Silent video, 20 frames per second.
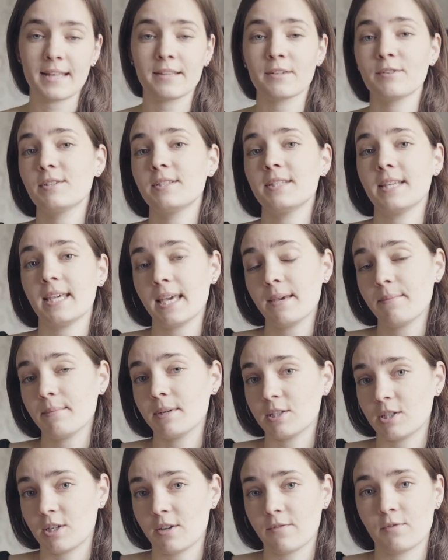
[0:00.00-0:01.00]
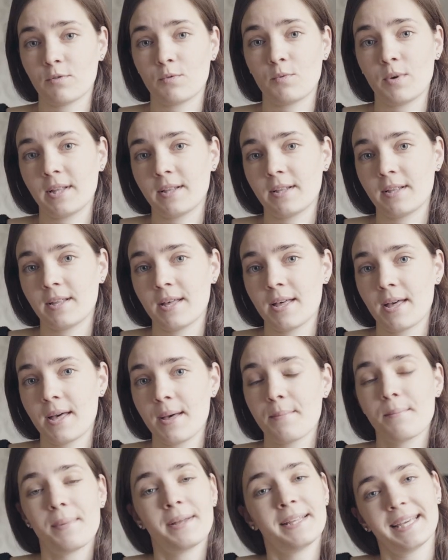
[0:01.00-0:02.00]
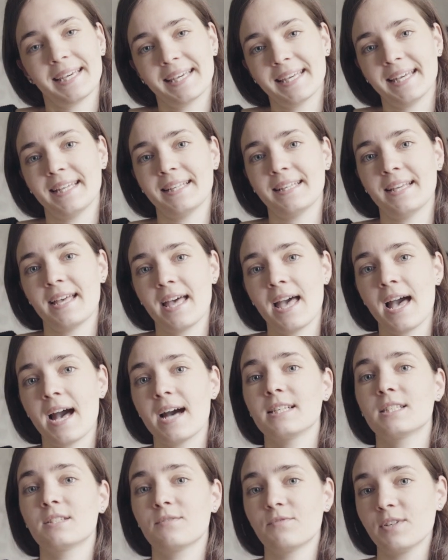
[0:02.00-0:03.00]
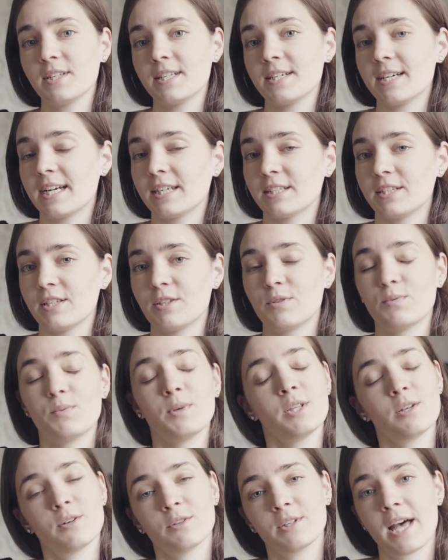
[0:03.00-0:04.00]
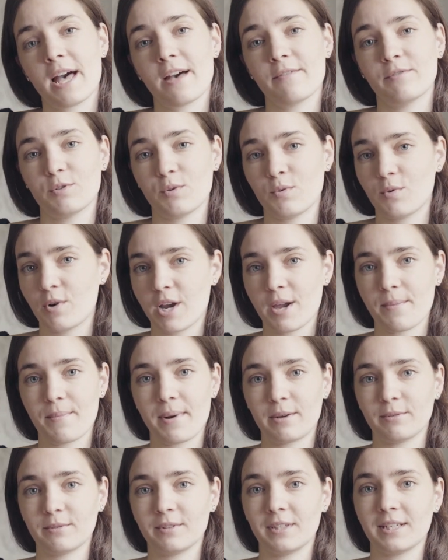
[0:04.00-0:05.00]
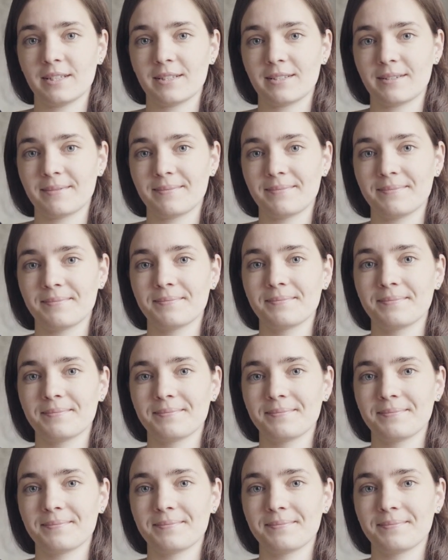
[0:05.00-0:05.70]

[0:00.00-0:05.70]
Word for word: A noisy image, if you will. But again, as three D artists, we don't have to worry about this.